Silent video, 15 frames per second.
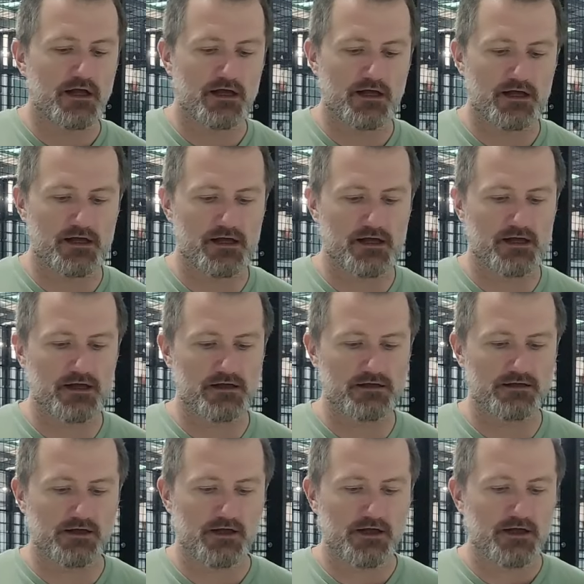
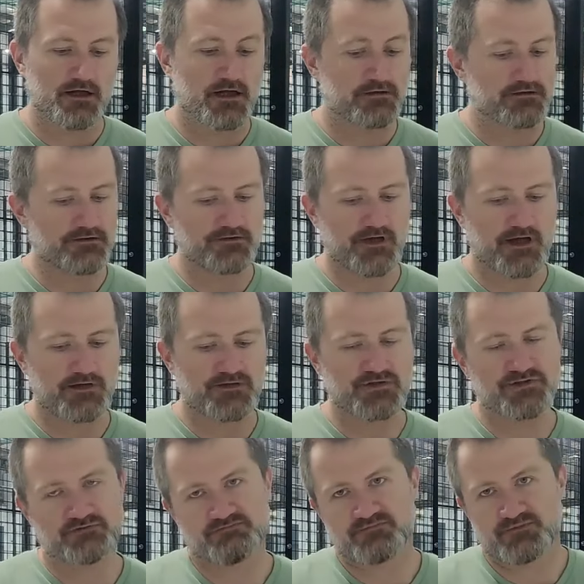and the
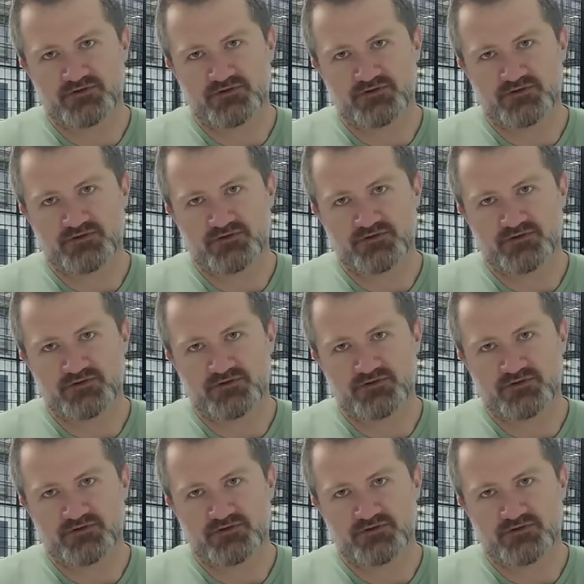touch,